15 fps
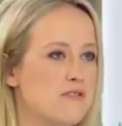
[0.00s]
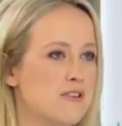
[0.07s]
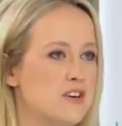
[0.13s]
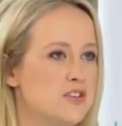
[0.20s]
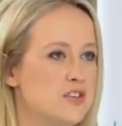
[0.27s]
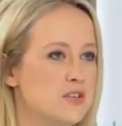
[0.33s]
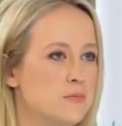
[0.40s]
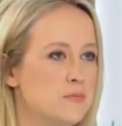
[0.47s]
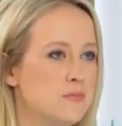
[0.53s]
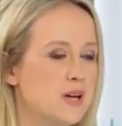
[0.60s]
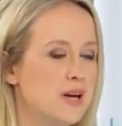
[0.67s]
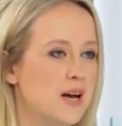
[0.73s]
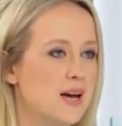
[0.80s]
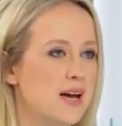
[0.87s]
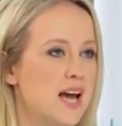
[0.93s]
referendum
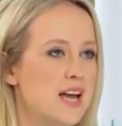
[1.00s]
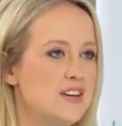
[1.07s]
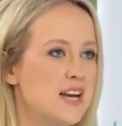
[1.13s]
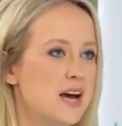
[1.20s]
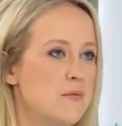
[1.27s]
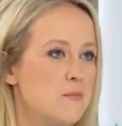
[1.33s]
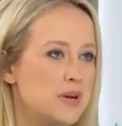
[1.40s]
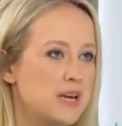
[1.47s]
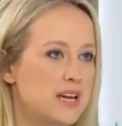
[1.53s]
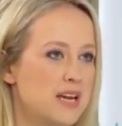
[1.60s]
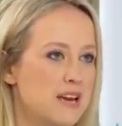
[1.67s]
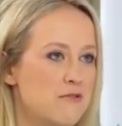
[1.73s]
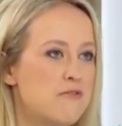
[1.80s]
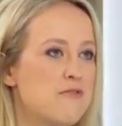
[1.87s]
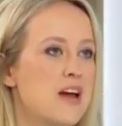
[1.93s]
and yet be
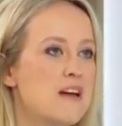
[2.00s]
in